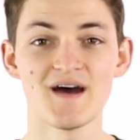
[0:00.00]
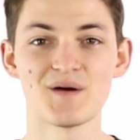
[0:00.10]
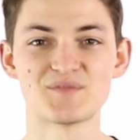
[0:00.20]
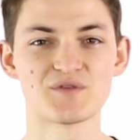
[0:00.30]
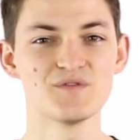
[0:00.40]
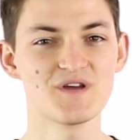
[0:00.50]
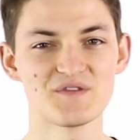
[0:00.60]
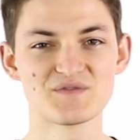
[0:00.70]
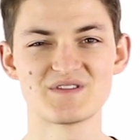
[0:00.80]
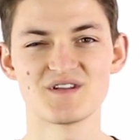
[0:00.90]
Um, so look at
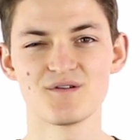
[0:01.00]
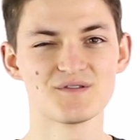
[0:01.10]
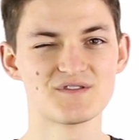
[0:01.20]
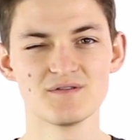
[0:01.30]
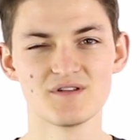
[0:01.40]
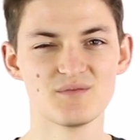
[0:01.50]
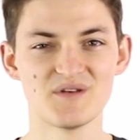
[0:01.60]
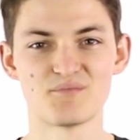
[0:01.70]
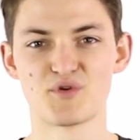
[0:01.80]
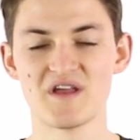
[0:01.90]
those materials, do a little
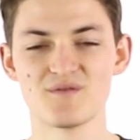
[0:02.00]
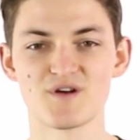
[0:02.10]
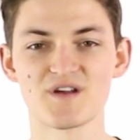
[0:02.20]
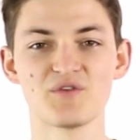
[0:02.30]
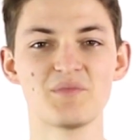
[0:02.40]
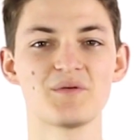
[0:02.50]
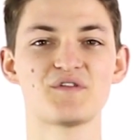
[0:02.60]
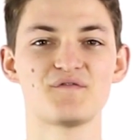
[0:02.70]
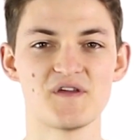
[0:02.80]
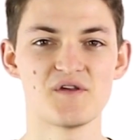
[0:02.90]
bit of brain work. You'll be able
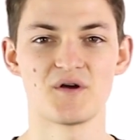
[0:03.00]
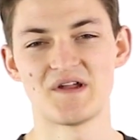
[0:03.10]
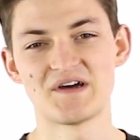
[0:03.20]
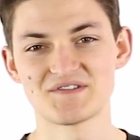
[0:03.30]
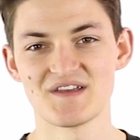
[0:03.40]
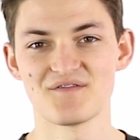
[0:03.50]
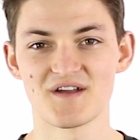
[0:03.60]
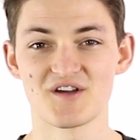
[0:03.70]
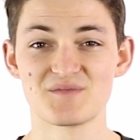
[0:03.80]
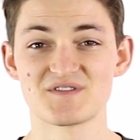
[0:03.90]
to figure out how safe
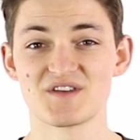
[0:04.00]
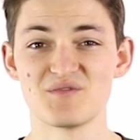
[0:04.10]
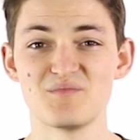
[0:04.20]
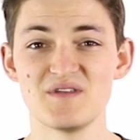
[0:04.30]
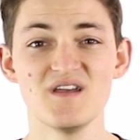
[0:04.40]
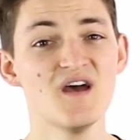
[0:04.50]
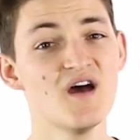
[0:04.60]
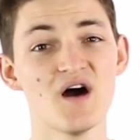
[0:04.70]
that garment's going to be.